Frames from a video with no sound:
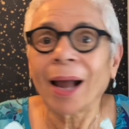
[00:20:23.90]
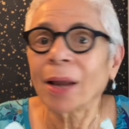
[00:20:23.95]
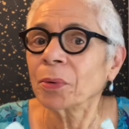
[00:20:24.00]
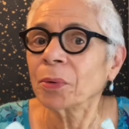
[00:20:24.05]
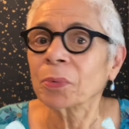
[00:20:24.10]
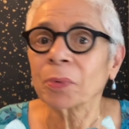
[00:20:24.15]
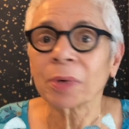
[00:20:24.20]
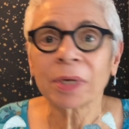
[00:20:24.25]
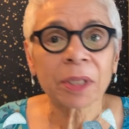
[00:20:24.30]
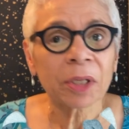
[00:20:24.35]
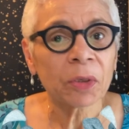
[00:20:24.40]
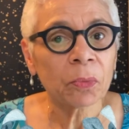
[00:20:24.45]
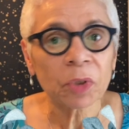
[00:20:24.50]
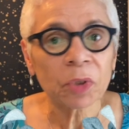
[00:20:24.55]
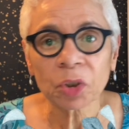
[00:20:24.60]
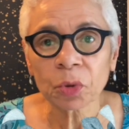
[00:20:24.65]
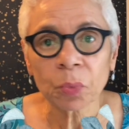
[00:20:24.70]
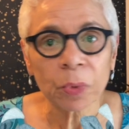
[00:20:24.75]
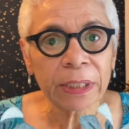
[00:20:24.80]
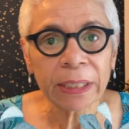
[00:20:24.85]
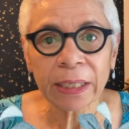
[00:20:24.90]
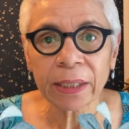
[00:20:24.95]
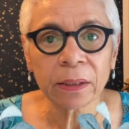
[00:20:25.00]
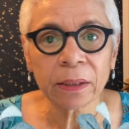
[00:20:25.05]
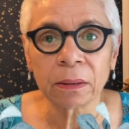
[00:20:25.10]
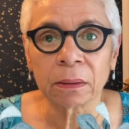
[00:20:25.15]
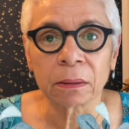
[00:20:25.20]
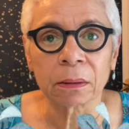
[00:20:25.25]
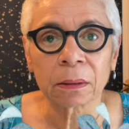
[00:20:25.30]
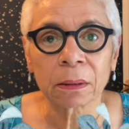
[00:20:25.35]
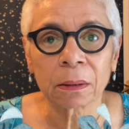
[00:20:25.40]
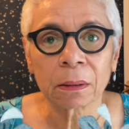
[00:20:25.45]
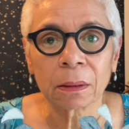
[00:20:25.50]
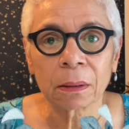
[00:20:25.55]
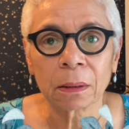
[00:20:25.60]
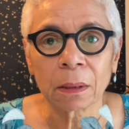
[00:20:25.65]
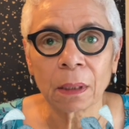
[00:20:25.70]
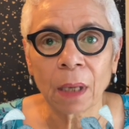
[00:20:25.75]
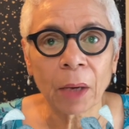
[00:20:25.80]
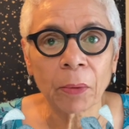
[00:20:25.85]
I really wish we didn't.
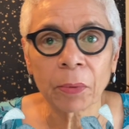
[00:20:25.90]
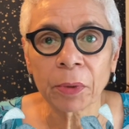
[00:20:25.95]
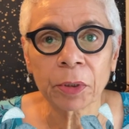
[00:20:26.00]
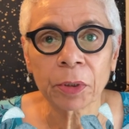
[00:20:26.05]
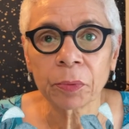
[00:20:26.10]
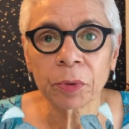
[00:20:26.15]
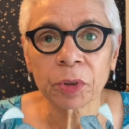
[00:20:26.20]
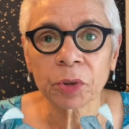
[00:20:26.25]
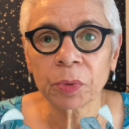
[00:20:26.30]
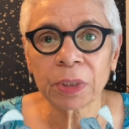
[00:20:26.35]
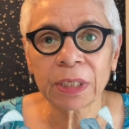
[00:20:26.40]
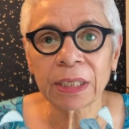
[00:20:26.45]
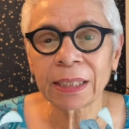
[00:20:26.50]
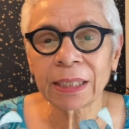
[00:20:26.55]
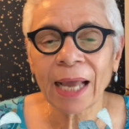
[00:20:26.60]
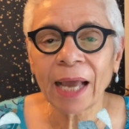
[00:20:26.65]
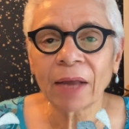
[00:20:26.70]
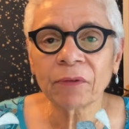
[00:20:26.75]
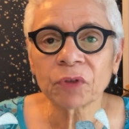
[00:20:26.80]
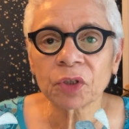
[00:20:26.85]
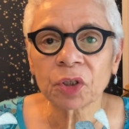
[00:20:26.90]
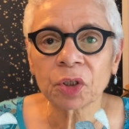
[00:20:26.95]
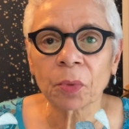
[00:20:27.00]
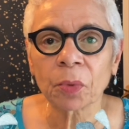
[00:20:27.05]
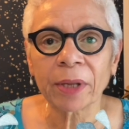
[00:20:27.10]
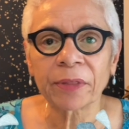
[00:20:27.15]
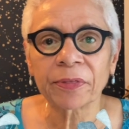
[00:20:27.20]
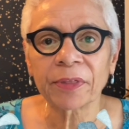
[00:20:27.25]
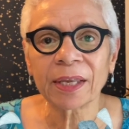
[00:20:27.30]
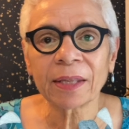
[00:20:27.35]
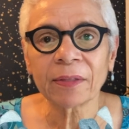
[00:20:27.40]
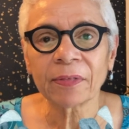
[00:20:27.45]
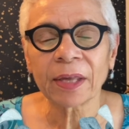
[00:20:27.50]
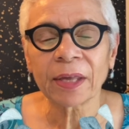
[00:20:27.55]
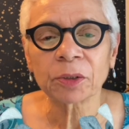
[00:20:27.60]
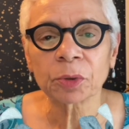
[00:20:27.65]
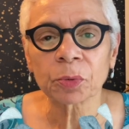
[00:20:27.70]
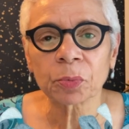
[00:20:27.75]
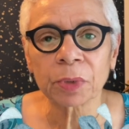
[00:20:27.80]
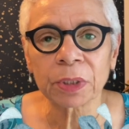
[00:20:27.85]
I really wish we didn't have to. I think
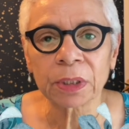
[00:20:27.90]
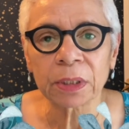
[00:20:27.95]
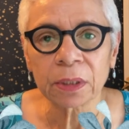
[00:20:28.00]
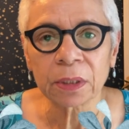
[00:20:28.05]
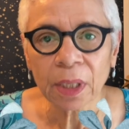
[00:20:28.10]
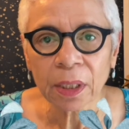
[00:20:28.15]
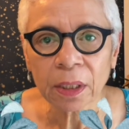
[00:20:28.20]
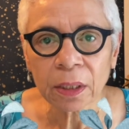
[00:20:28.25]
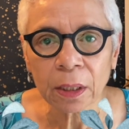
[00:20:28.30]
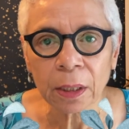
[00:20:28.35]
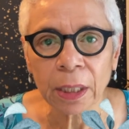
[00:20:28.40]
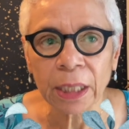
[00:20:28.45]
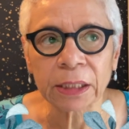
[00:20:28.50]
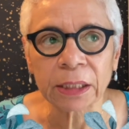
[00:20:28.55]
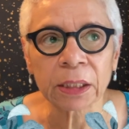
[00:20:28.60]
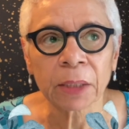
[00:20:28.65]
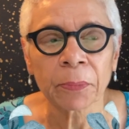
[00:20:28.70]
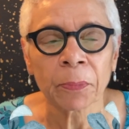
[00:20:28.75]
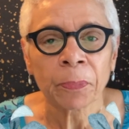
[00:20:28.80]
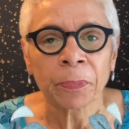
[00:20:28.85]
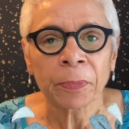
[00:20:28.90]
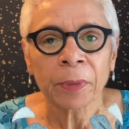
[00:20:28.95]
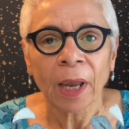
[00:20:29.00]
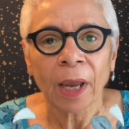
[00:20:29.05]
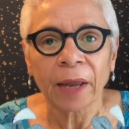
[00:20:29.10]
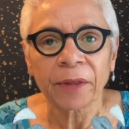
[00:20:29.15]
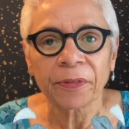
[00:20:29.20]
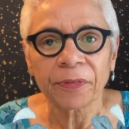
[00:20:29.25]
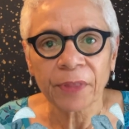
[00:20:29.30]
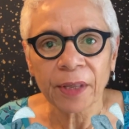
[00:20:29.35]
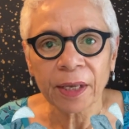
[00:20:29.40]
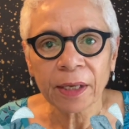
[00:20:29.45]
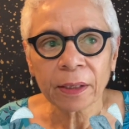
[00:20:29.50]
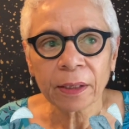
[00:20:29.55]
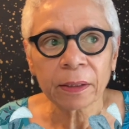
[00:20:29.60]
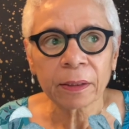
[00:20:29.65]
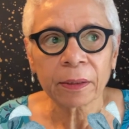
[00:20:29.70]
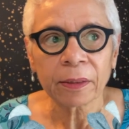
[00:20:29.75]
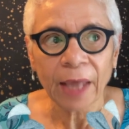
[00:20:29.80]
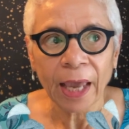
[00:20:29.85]
that's ridiculous. I
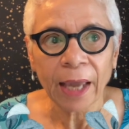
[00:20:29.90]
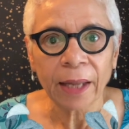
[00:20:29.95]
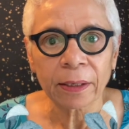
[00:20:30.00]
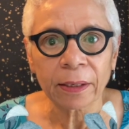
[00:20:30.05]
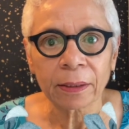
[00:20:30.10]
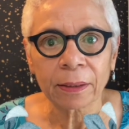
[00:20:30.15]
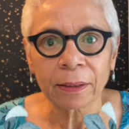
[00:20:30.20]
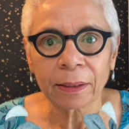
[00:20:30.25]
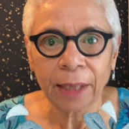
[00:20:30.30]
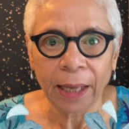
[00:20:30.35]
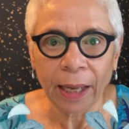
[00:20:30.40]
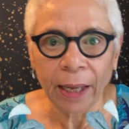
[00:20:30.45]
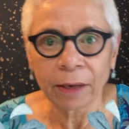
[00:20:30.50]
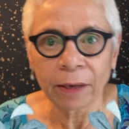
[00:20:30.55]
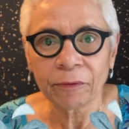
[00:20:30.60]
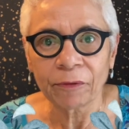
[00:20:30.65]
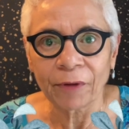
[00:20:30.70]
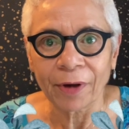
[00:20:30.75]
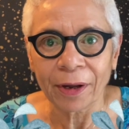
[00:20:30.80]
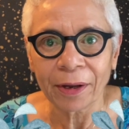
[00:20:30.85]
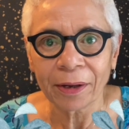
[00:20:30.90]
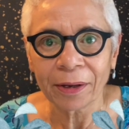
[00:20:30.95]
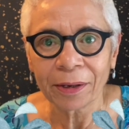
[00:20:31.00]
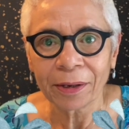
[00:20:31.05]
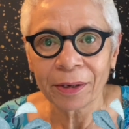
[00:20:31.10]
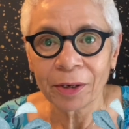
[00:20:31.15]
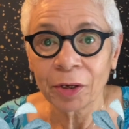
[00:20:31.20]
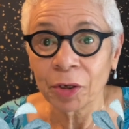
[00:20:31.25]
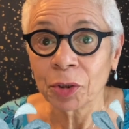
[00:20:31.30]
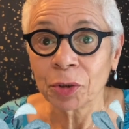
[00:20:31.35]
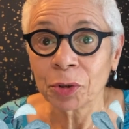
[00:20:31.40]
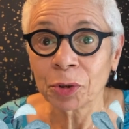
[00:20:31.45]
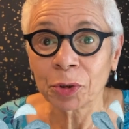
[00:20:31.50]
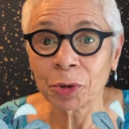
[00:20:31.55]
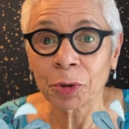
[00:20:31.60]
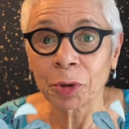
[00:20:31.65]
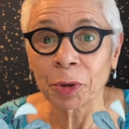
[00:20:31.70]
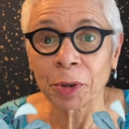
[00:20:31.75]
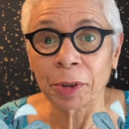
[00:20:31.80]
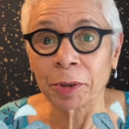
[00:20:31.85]
think that Canva
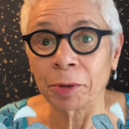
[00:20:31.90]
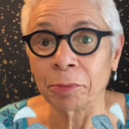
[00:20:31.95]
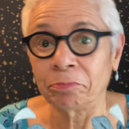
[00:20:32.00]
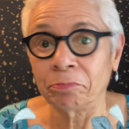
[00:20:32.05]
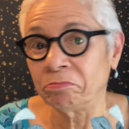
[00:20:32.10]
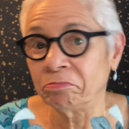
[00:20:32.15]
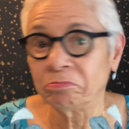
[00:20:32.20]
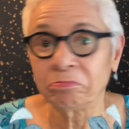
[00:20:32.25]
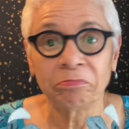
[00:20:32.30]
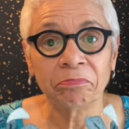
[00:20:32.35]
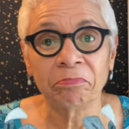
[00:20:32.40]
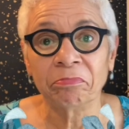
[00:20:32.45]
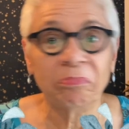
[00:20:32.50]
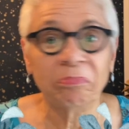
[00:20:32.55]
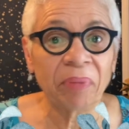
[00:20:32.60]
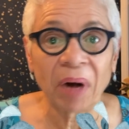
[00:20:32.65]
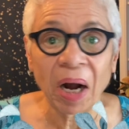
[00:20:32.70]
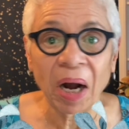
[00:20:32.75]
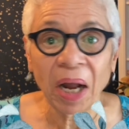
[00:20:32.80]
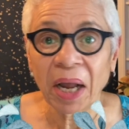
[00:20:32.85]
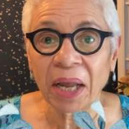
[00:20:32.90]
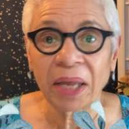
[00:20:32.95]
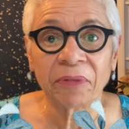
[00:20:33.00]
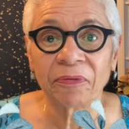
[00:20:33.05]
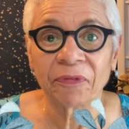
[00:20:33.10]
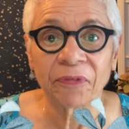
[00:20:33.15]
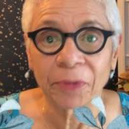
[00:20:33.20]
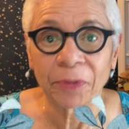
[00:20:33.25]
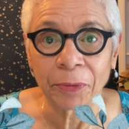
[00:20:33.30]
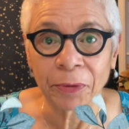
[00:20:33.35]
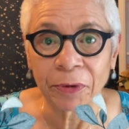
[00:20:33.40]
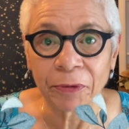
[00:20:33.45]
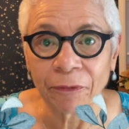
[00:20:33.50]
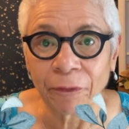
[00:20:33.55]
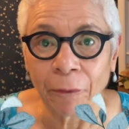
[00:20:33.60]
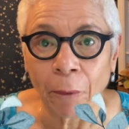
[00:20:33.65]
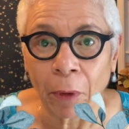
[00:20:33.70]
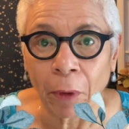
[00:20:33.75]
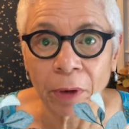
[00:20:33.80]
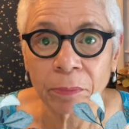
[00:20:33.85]
should buy Fluid
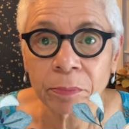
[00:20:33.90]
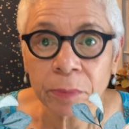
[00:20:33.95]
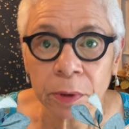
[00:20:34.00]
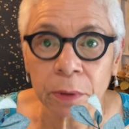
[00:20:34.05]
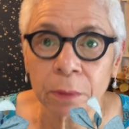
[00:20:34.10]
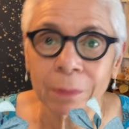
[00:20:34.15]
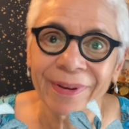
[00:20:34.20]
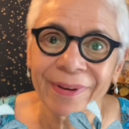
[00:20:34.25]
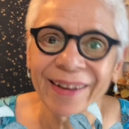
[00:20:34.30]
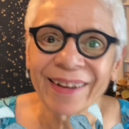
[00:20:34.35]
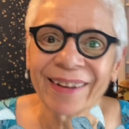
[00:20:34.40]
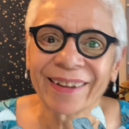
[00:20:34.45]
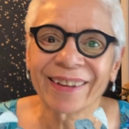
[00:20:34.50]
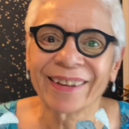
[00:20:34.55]
Forms